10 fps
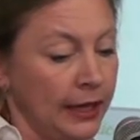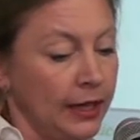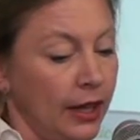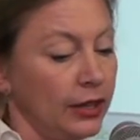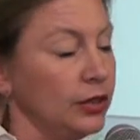
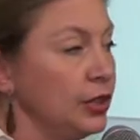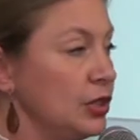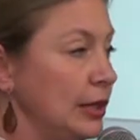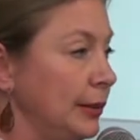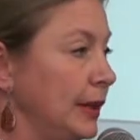Now,
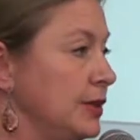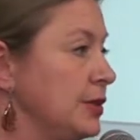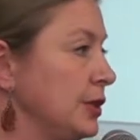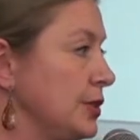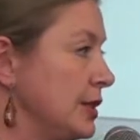usually we
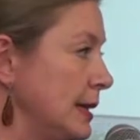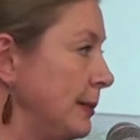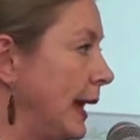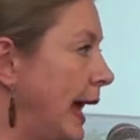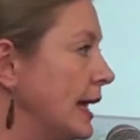used to use
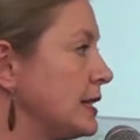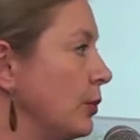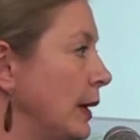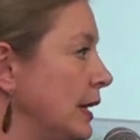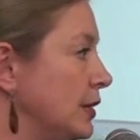DPA.
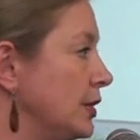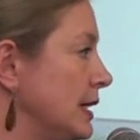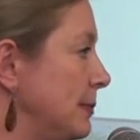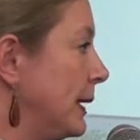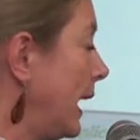So where did
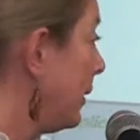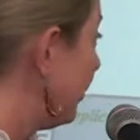DPA